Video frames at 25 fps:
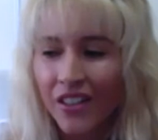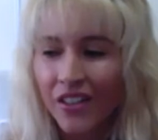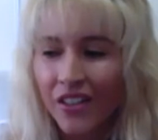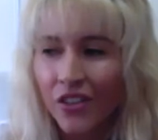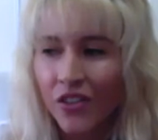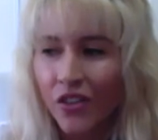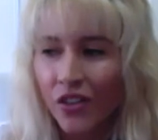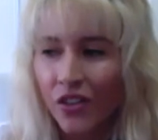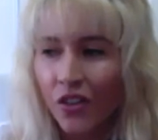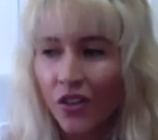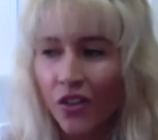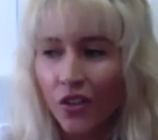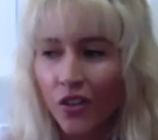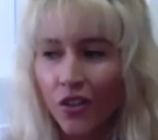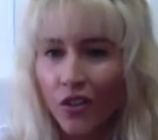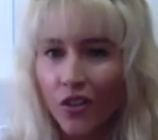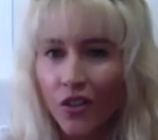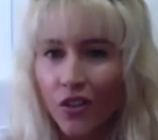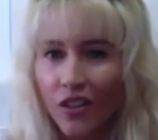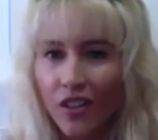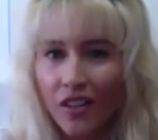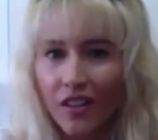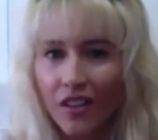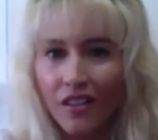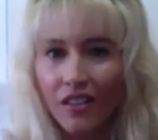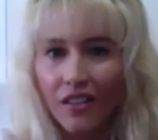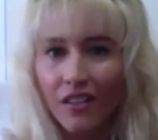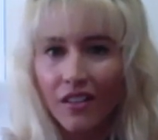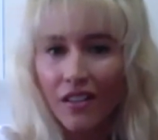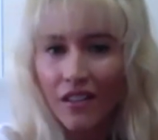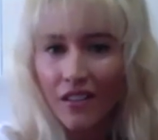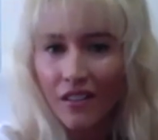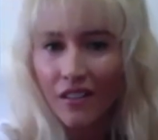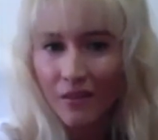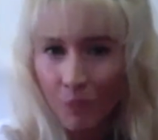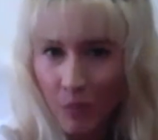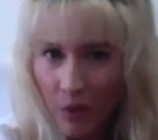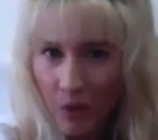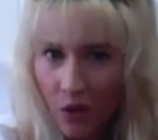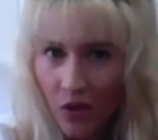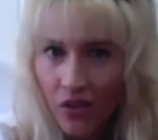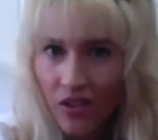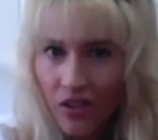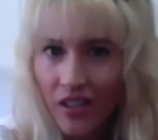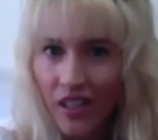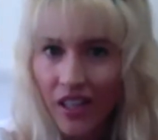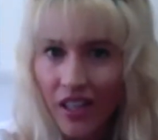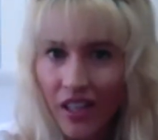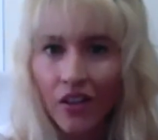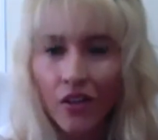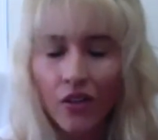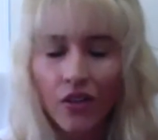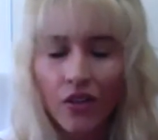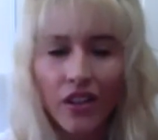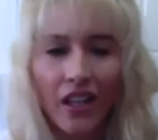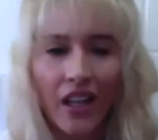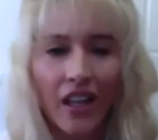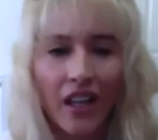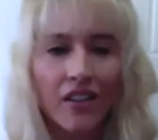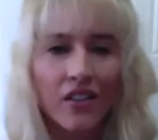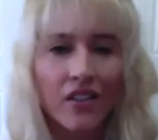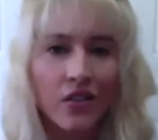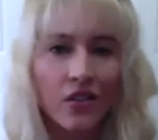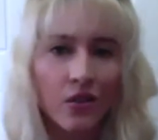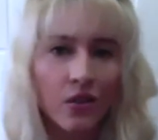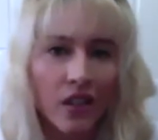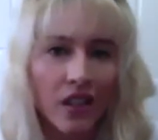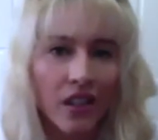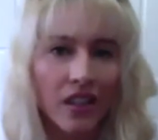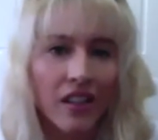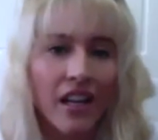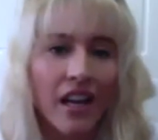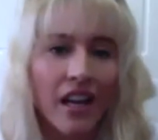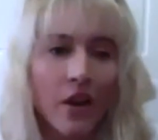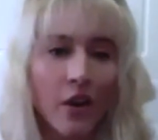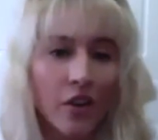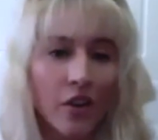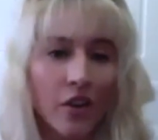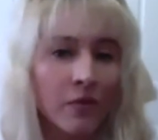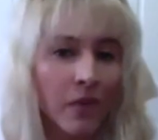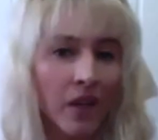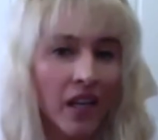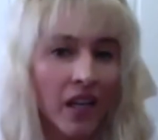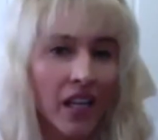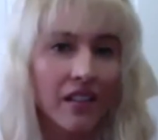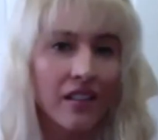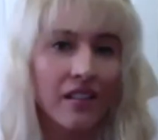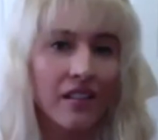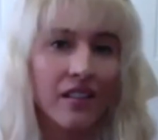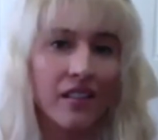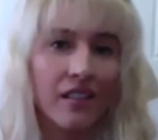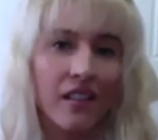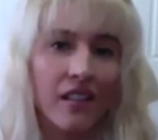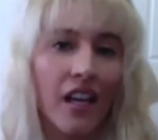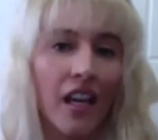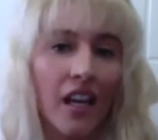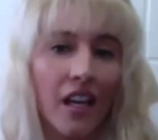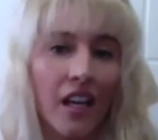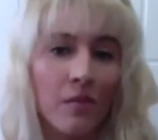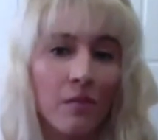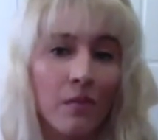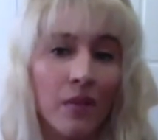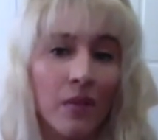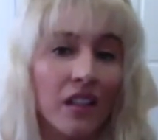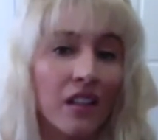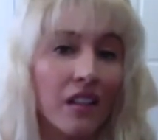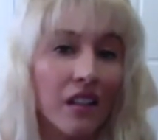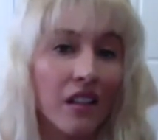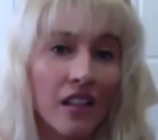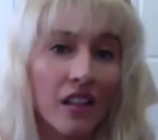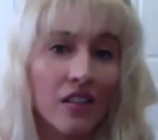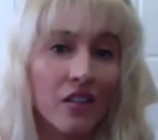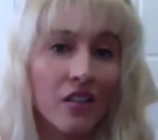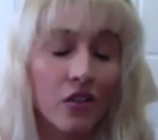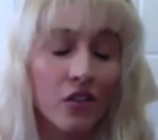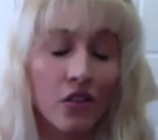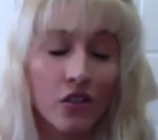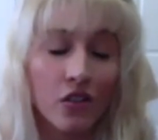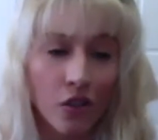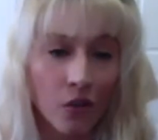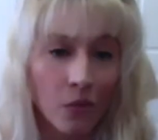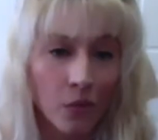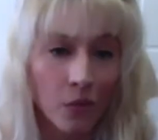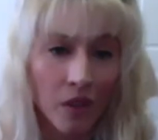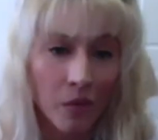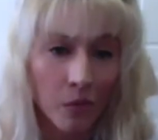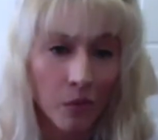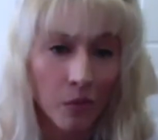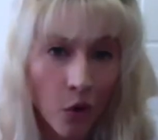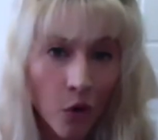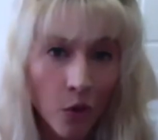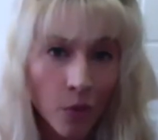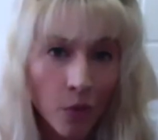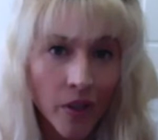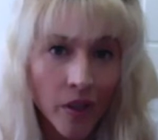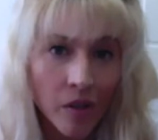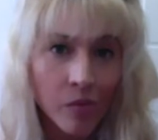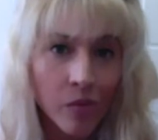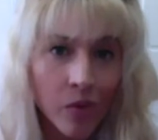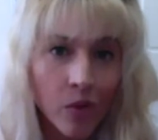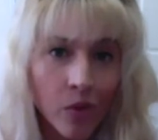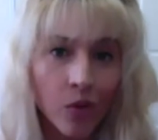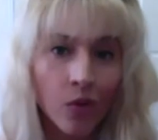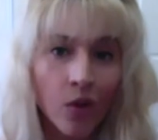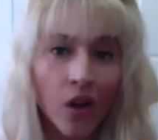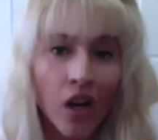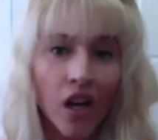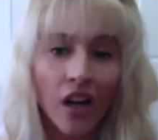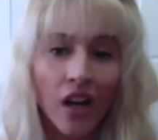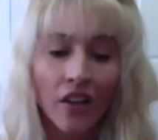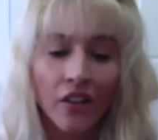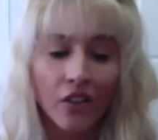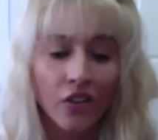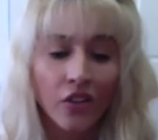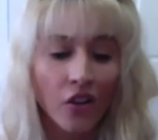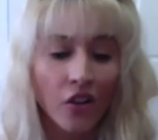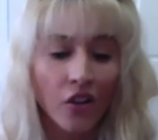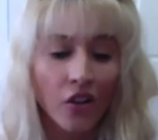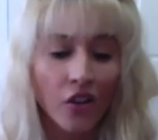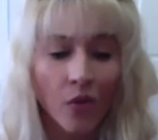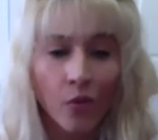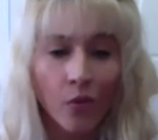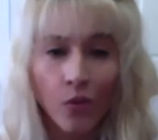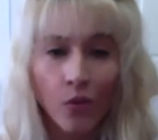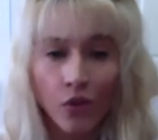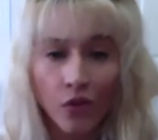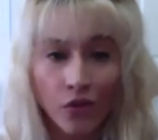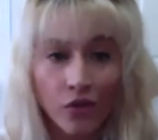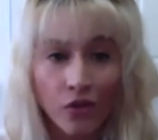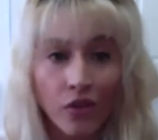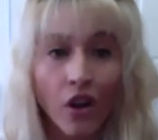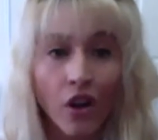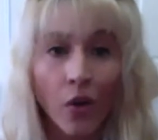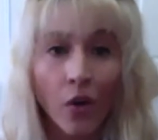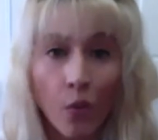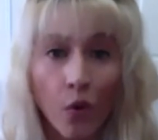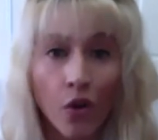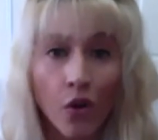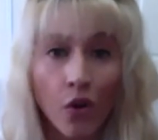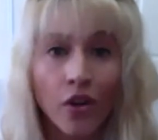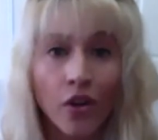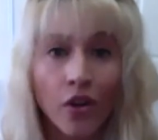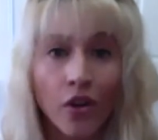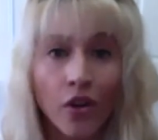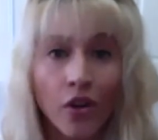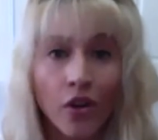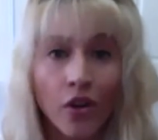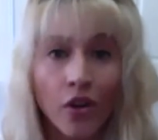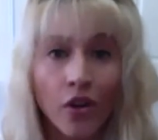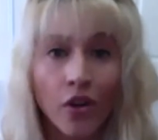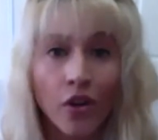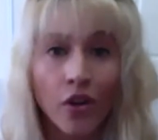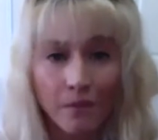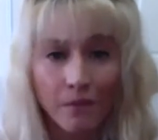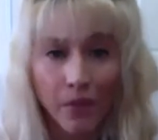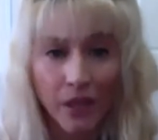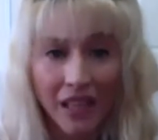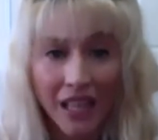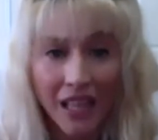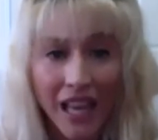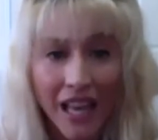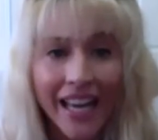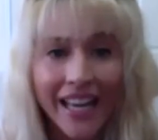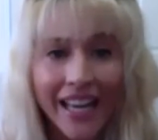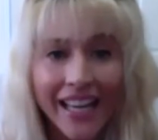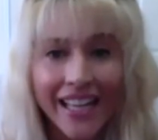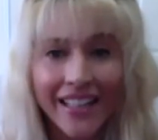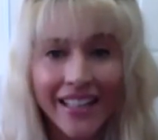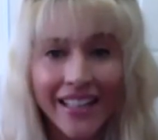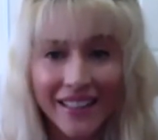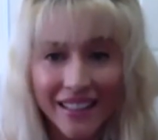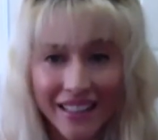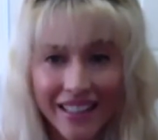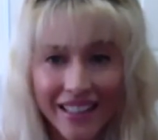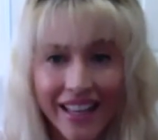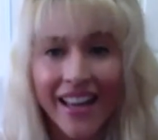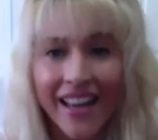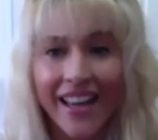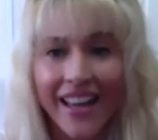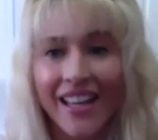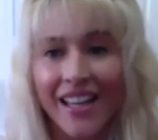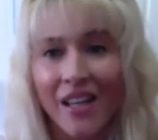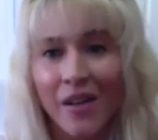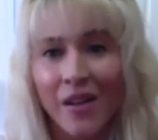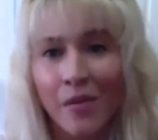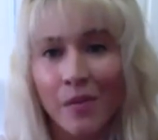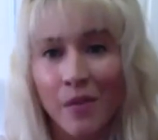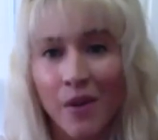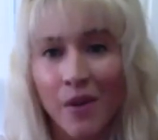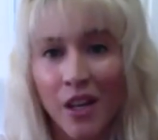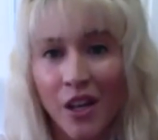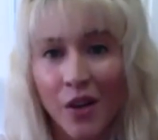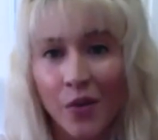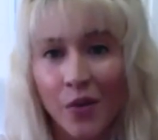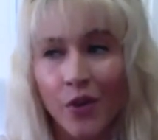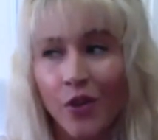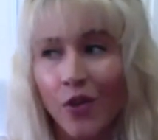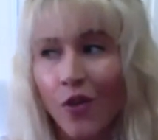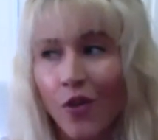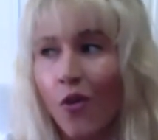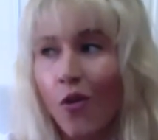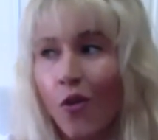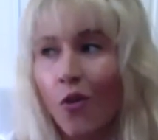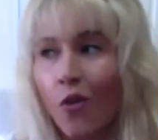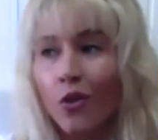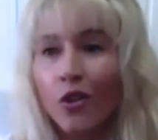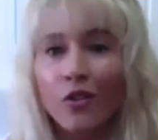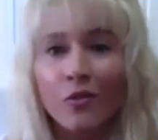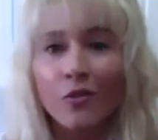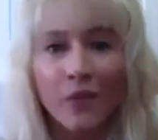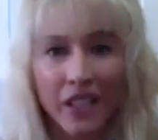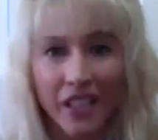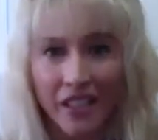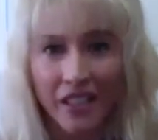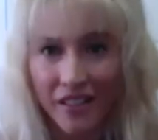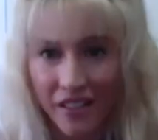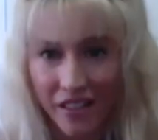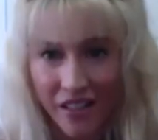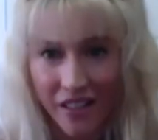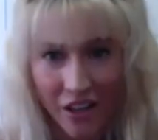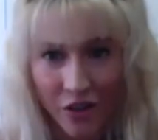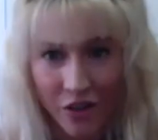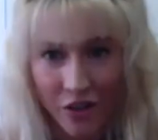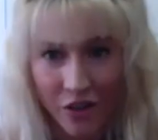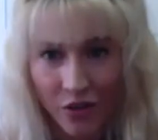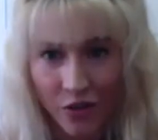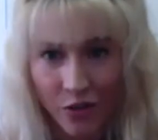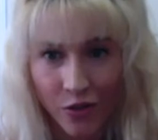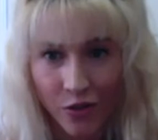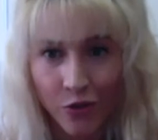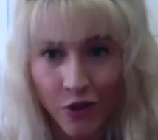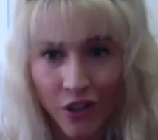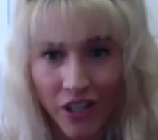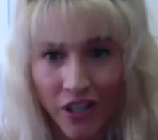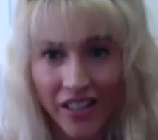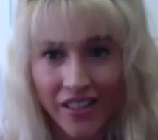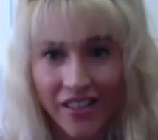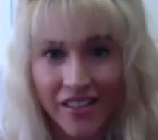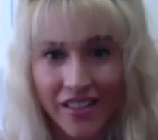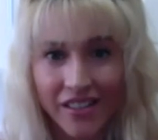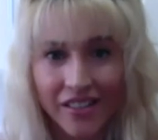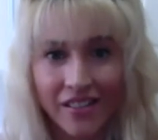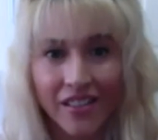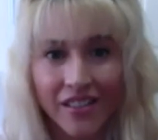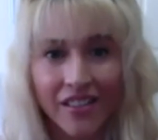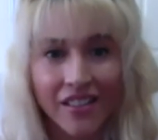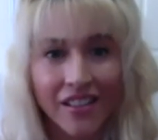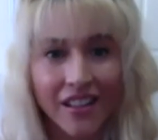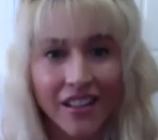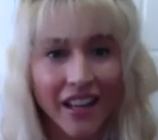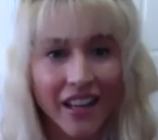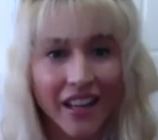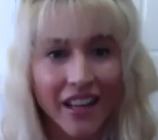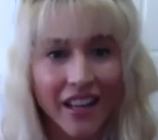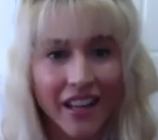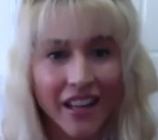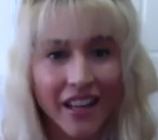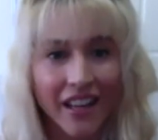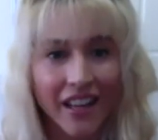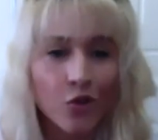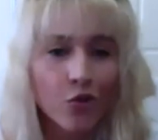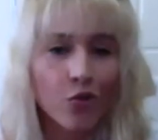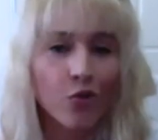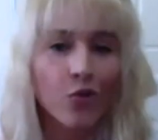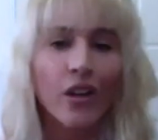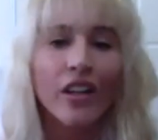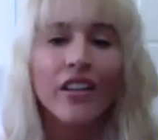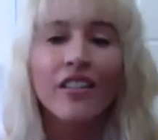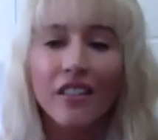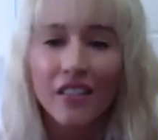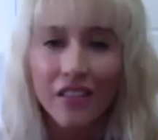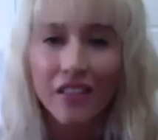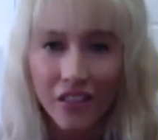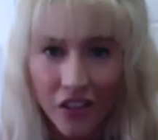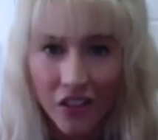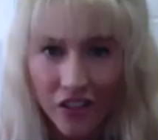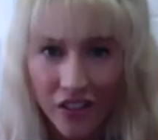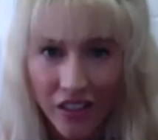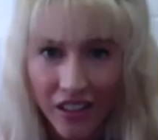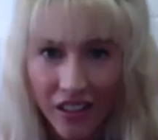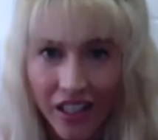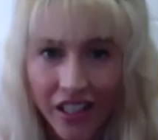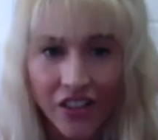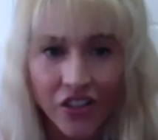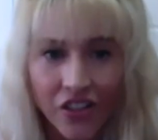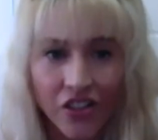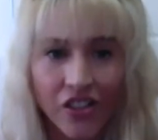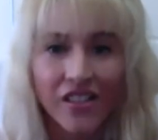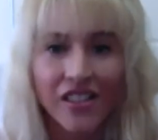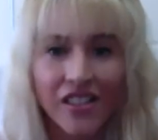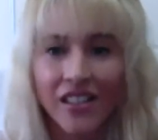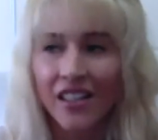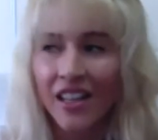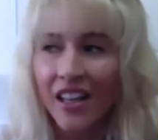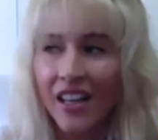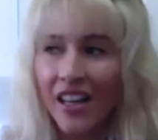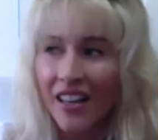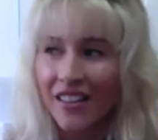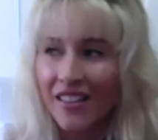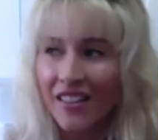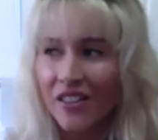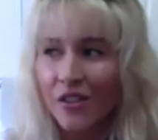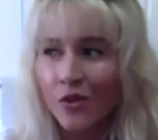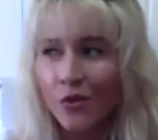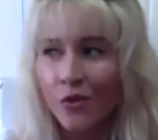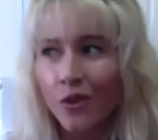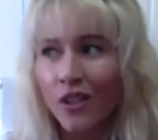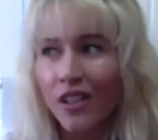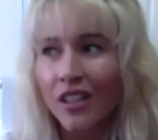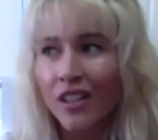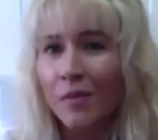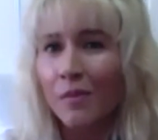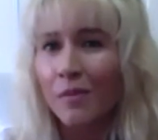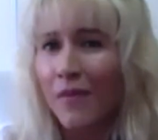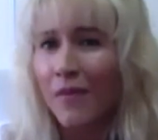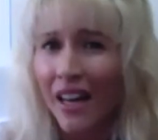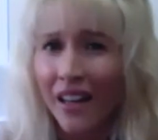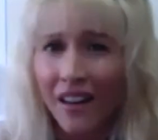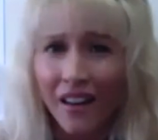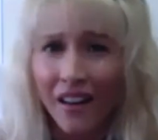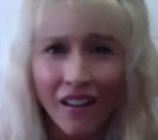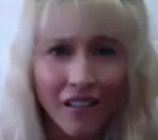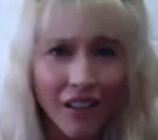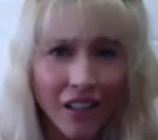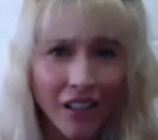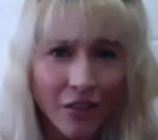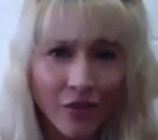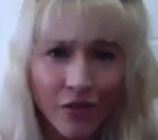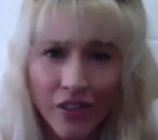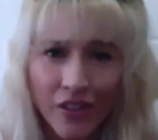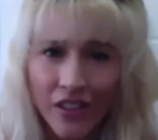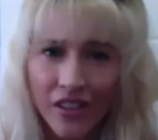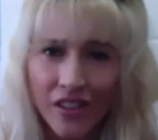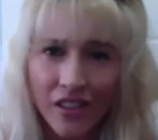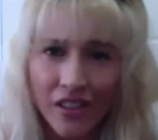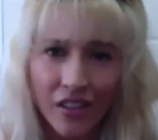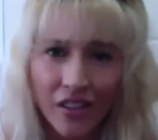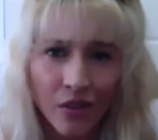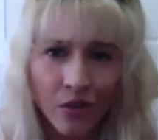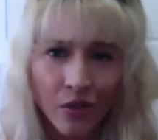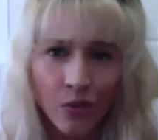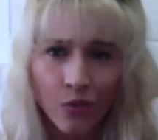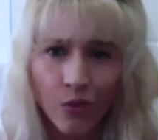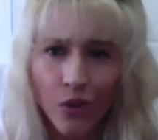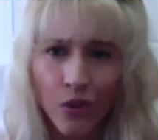So because that got cancelled, and now I've met and been connected to so many more people, I want to play the game with all of my international friends and strengthen those connections. And does it really matter if it's a